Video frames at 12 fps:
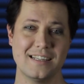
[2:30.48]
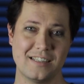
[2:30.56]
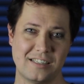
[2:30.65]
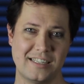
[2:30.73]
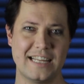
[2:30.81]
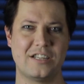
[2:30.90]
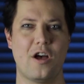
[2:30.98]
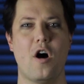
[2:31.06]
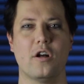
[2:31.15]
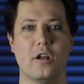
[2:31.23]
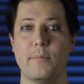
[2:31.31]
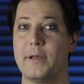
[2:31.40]
sit
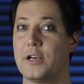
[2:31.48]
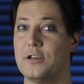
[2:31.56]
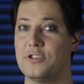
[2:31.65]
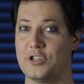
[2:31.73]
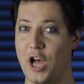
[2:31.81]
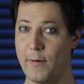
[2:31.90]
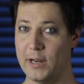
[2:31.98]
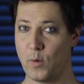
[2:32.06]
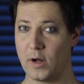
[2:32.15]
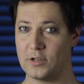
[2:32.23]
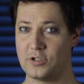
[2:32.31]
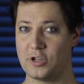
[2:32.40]
on, because nobody
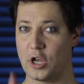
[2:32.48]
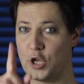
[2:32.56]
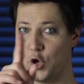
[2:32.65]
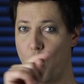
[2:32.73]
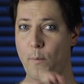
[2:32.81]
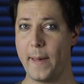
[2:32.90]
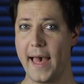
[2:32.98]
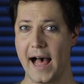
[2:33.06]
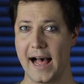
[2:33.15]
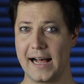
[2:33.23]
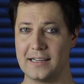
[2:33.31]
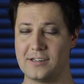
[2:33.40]
wants your bare
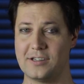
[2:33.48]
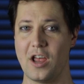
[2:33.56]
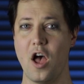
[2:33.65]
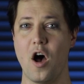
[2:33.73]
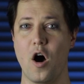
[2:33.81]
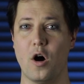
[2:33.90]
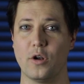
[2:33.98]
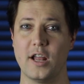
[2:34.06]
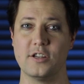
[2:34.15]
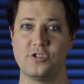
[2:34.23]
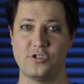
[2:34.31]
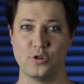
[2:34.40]
ass on
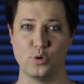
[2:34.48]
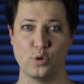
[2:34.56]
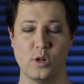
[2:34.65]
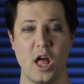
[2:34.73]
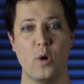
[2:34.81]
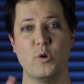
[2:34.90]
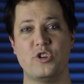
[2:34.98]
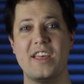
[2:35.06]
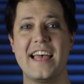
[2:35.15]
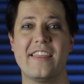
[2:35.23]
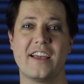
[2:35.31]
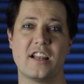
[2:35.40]
a stool, which
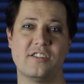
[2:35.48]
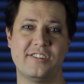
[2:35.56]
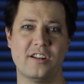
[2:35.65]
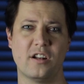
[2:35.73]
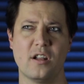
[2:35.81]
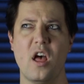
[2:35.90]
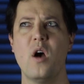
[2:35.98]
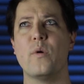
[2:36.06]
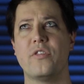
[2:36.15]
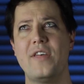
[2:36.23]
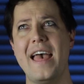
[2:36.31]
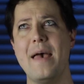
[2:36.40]
they're going to sit on
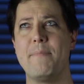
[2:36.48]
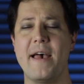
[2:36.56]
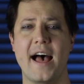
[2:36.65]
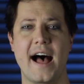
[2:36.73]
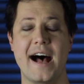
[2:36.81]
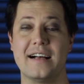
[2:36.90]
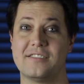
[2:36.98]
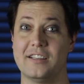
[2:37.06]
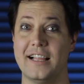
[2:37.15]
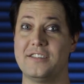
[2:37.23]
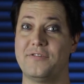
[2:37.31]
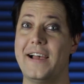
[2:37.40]
with their bare ass.
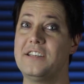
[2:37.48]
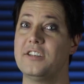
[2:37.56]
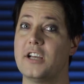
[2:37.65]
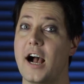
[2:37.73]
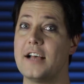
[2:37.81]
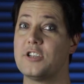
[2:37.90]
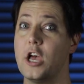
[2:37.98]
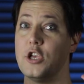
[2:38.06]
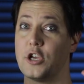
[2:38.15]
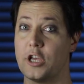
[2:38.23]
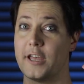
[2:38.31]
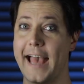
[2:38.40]
Let's face it, guys,
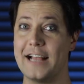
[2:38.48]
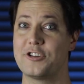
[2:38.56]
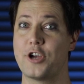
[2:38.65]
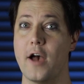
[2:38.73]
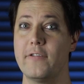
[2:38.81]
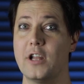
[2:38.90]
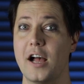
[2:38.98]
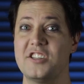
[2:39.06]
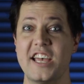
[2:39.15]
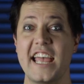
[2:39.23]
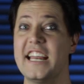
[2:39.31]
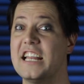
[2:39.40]
you can catch
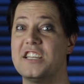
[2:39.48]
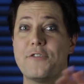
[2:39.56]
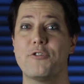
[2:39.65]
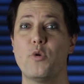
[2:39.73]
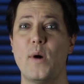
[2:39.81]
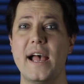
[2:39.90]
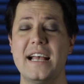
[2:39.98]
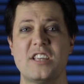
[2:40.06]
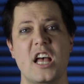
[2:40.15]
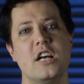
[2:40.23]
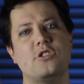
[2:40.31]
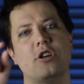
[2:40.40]
COVID-19 in different ways,
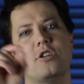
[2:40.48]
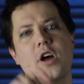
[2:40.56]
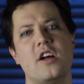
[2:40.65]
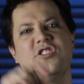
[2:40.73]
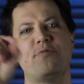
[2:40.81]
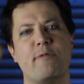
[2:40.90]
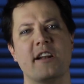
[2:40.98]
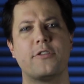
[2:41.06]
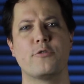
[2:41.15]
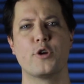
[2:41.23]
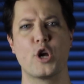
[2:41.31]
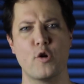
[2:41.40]
so don't spread it
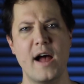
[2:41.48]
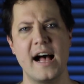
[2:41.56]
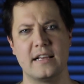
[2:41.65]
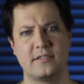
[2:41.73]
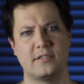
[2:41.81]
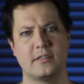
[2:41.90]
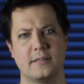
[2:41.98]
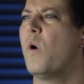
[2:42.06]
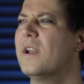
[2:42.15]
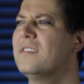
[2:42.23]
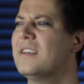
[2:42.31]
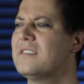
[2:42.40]
through your ass.
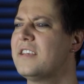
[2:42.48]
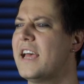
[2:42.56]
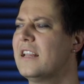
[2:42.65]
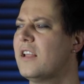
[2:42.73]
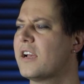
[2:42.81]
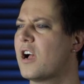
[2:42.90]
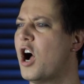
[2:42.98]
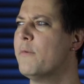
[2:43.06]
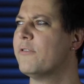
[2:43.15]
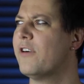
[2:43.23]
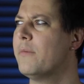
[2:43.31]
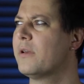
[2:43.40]
Why does that sound like a
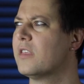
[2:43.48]
homophobic